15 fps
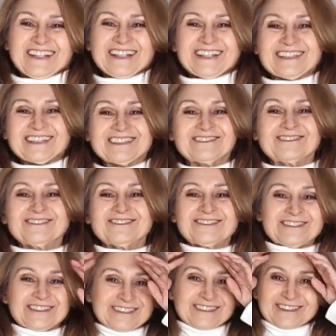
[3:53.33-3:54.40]
I
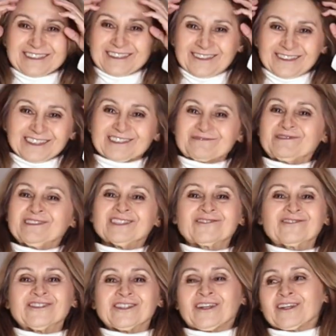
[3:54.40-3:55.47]
really don't like being
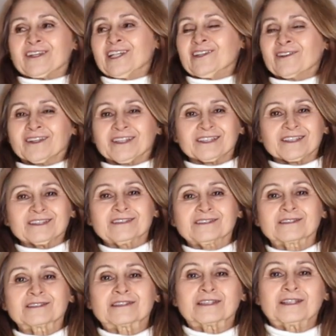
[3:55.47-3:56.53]
in front of the camera like
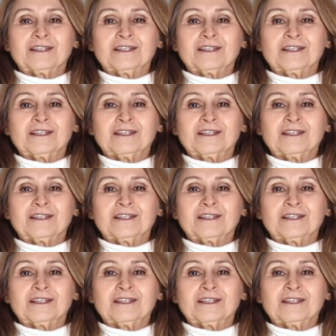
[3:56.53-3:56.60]
this.